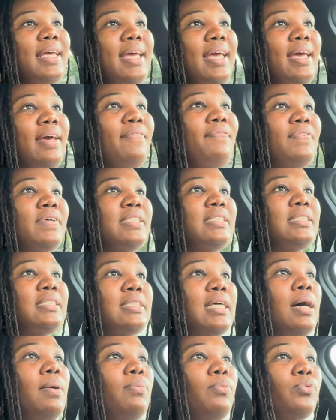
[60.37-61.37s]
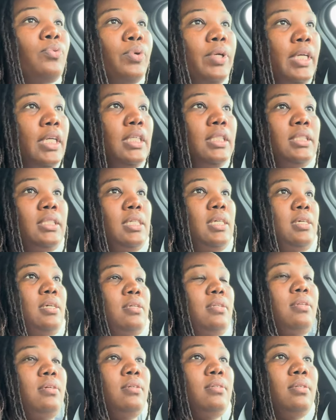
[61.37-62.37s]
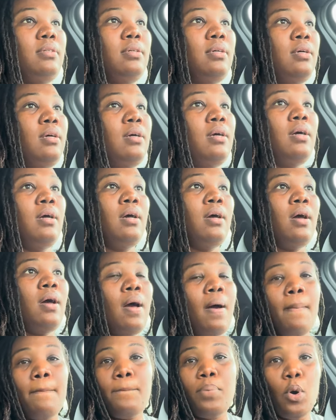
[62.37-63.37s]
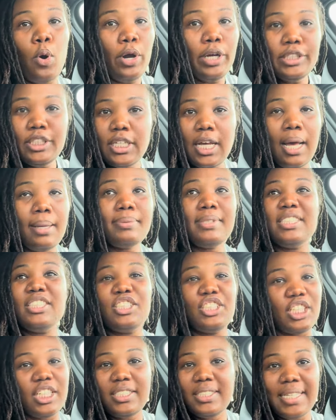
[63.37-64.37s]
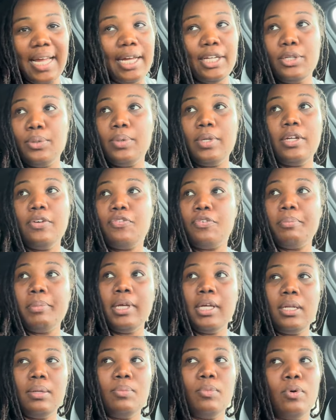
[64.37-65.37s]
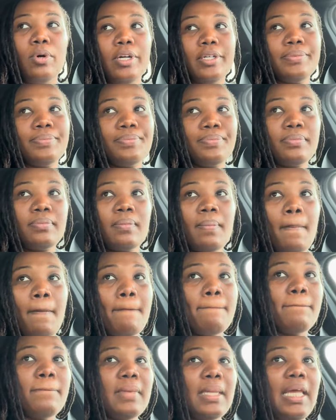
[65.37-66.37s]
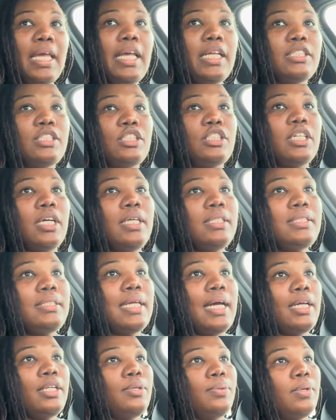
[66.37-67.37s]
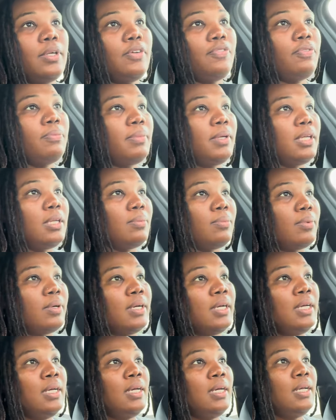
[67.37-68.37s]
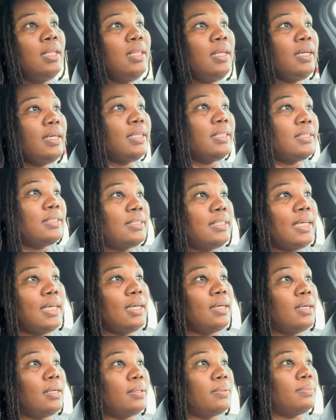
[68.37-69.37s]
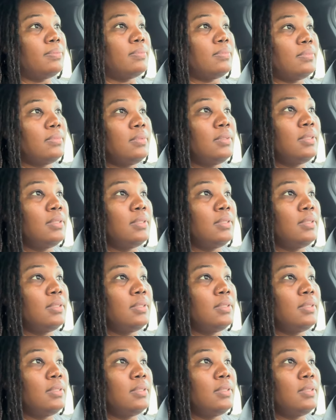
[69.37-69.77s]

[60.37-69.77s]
and for some reason, pork chops is just not doing it for me anymore. It's just not doing it for me anymore. Look at this damn,